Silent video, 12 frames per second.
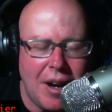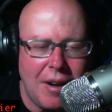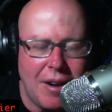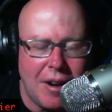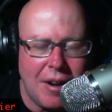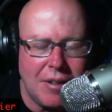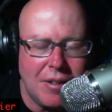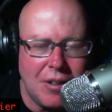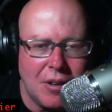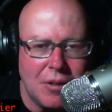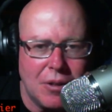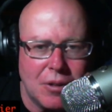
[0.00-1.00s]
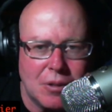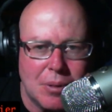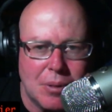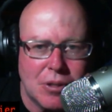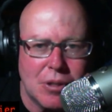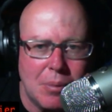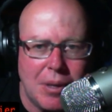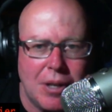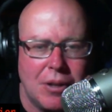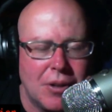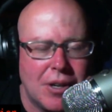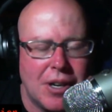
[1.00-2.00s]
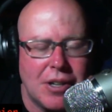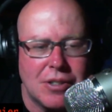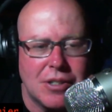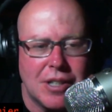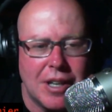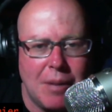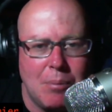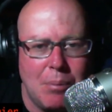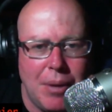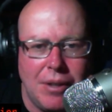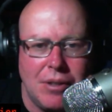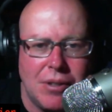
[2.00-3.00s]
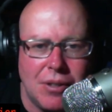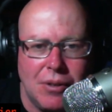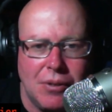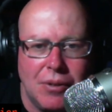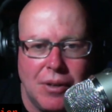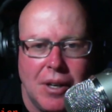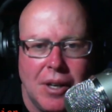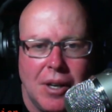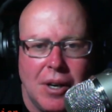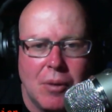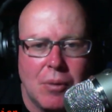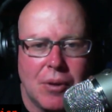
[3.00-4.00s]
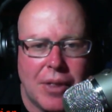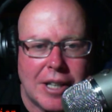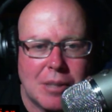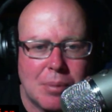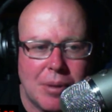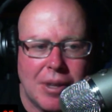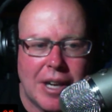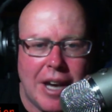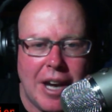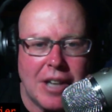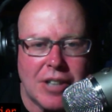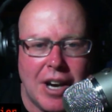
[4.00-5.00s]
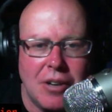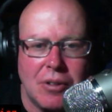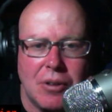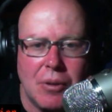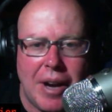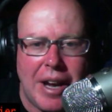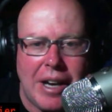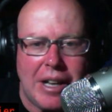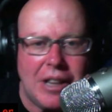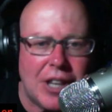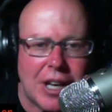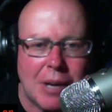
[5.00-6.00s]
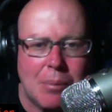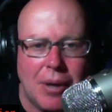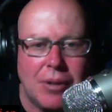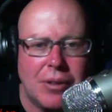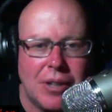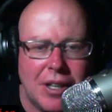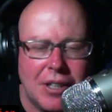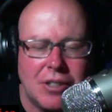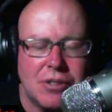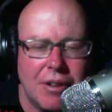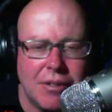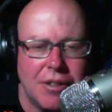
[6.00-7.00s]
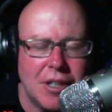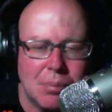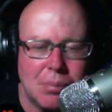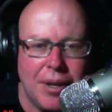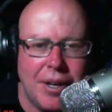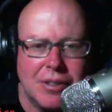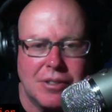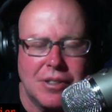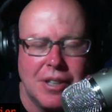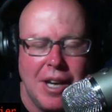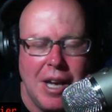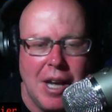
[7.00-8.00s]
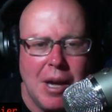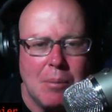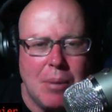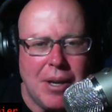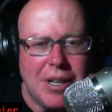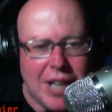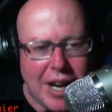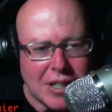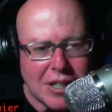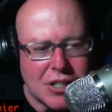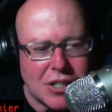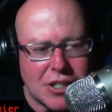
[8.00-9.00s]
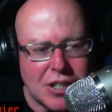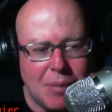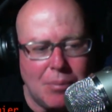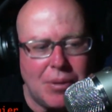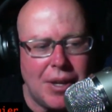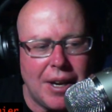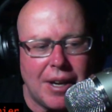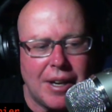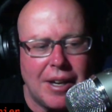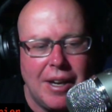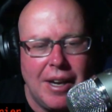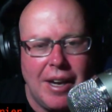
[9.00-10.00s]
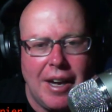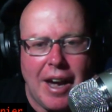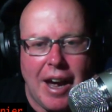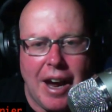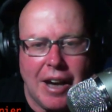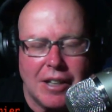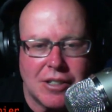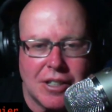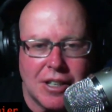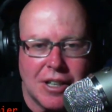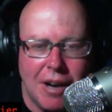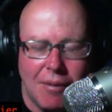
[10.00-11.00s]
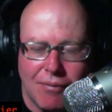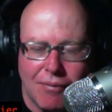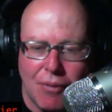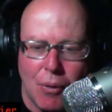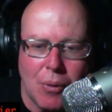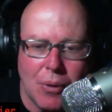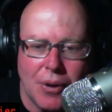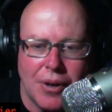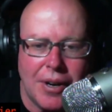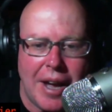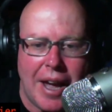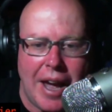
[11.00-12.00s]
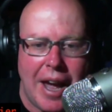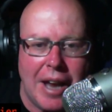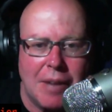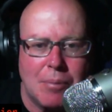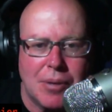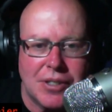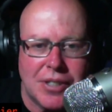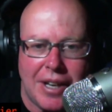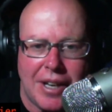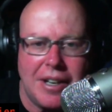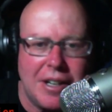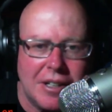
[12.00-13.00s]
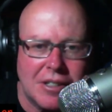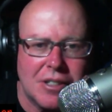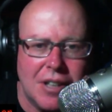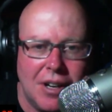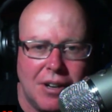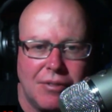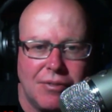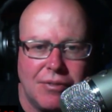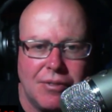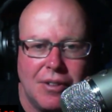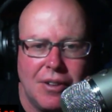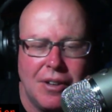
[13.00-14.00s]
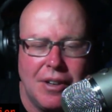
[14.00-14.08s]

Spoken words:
there's been so many locations that I've been to where that's been the case. I don't know anything about the history of this place, but yet something has come forward and presented itself,